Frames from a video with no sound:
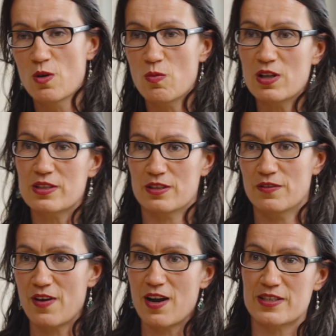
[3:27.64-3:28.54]
whilst
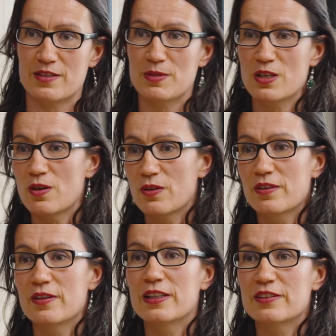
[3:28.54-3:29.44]
advising me on
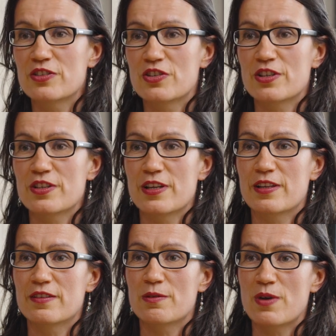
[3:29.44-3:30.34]
the literature
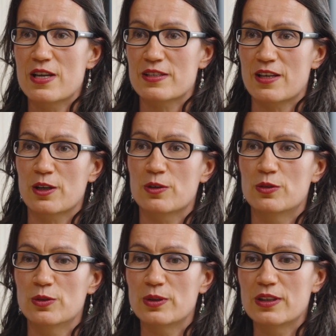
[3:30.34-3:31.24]
and the ways that I could
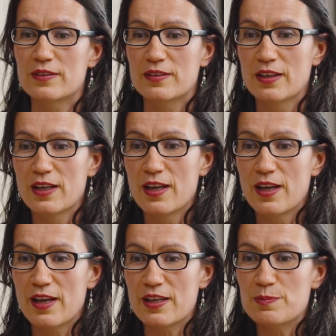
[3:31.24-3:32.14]
do it.
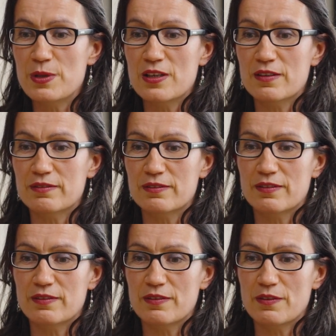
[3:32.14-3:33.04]
It's been a
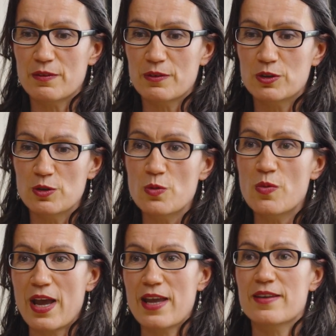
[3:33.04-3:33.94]

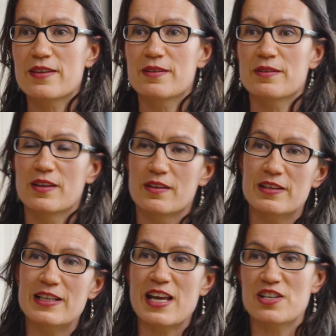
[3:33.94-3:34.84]
two-way
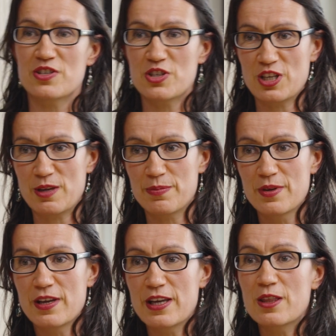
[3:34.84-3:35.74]
relationship
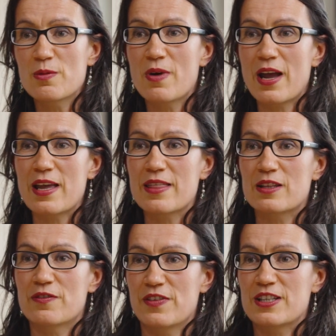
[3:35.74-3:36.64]
in the way
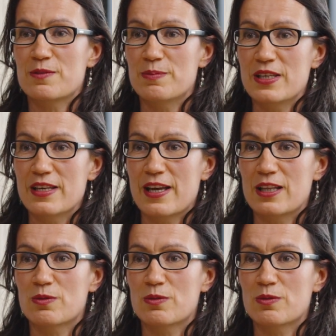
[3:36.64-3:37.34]
that fits me and